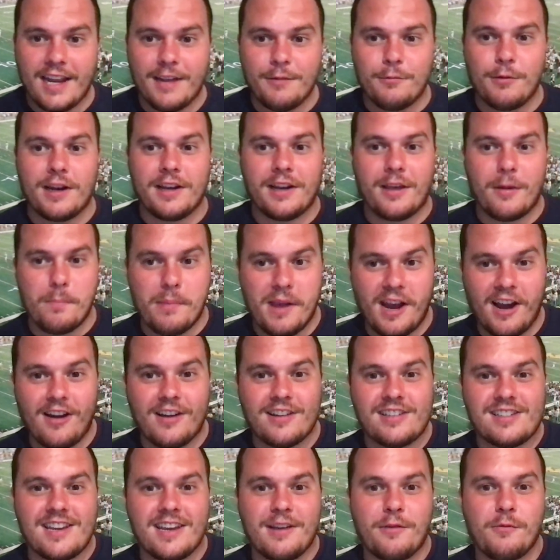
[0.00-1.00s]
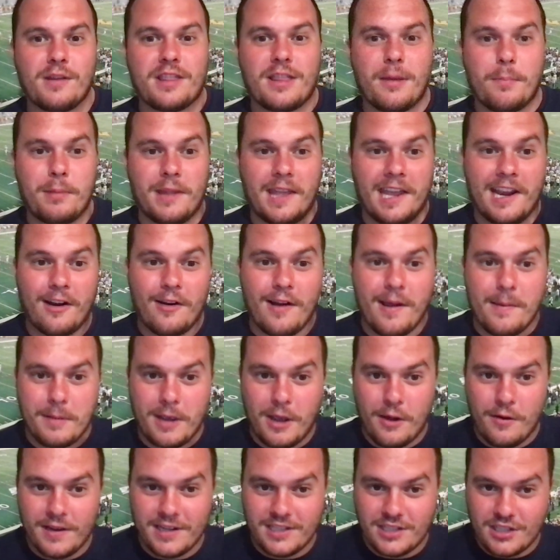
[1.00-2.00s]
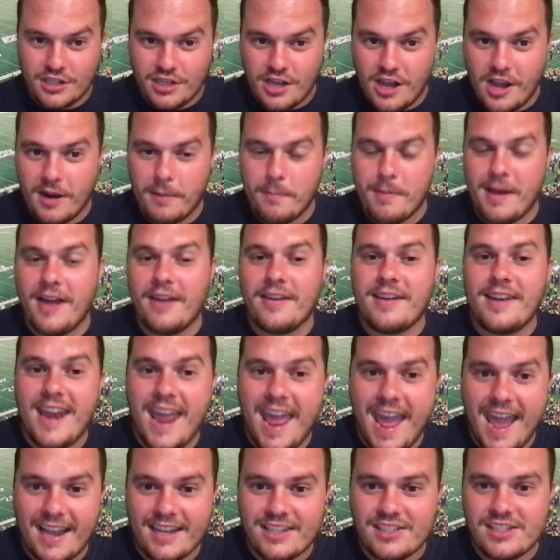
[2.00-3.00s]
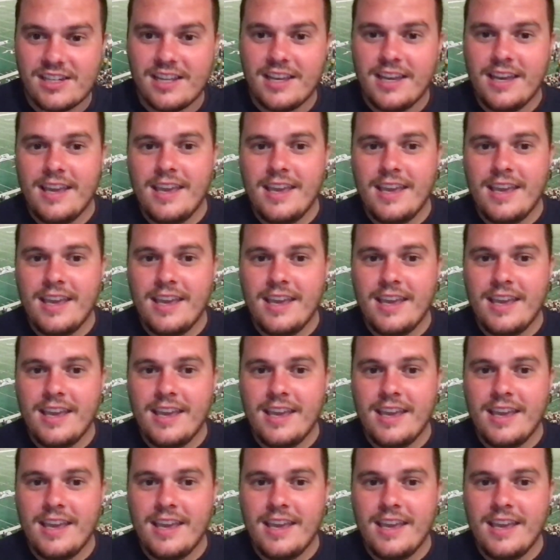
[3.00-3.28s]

And when comparing with the player I'm going to talk about next,